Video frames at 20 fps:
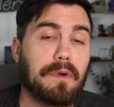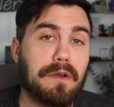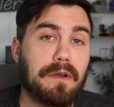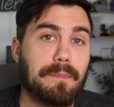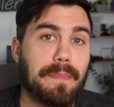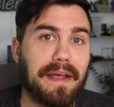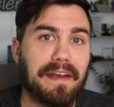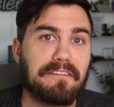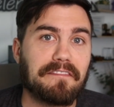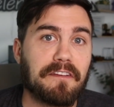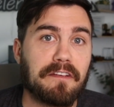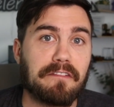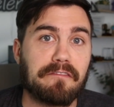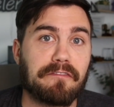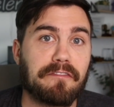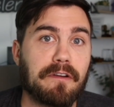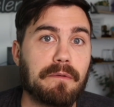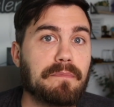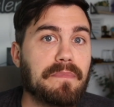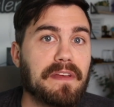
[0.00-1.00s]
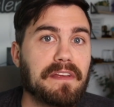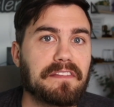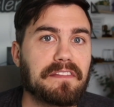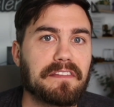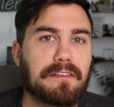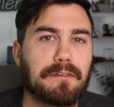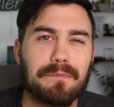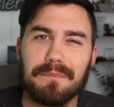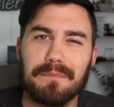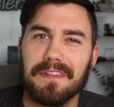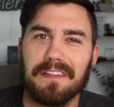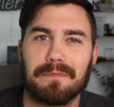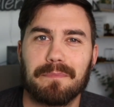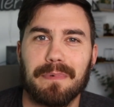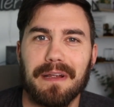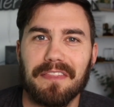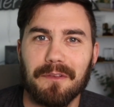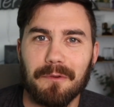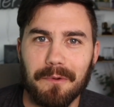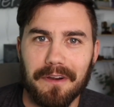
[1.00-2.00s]
benefit from this,
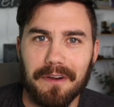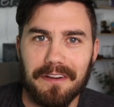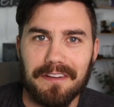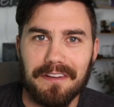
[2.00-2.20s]
spread the word.